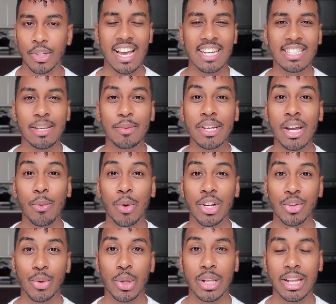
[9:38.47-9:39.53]
Something I
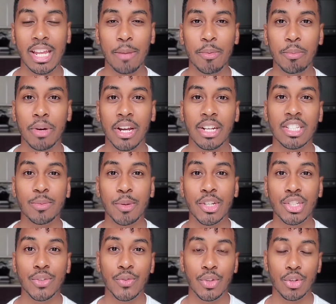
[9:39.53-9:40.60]
want you to all keep in mind,
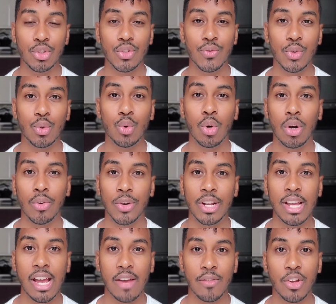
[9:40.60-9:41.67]
especially for those of you who already
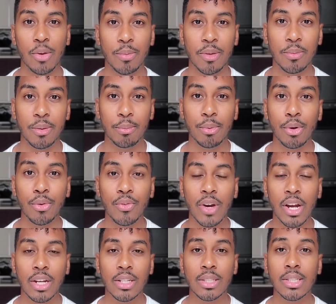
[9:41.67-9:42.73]
have Airbnb
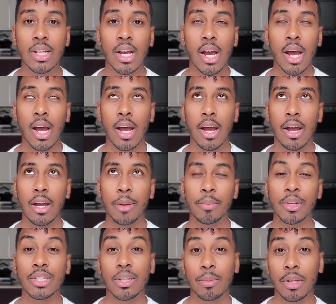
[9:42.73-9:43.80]
profiles,
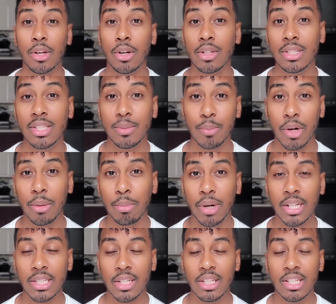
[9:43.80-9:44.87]
there's something called smart
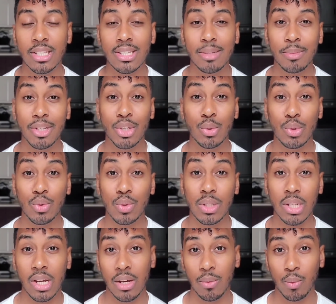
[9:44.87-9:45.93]
pricing. This is something you do
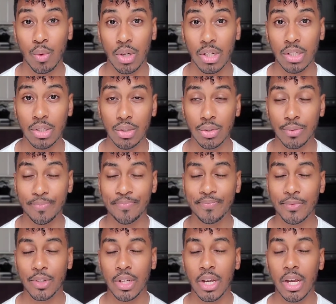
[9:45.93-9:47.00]
not want to do,
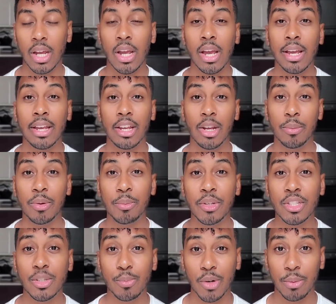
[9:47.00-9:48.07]
okay?
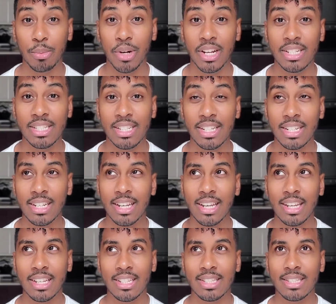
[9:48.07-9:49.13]
Airbnb smart
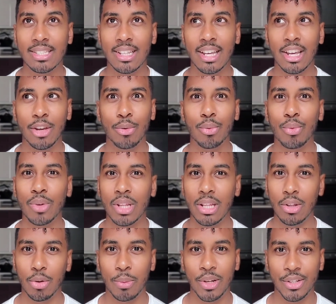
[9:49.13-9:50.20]
pricing is like, it really
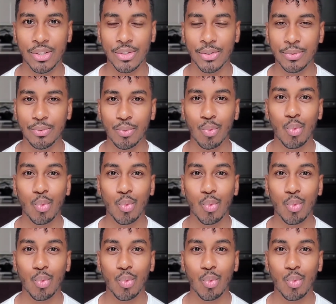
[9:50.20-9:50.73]
lowballs you.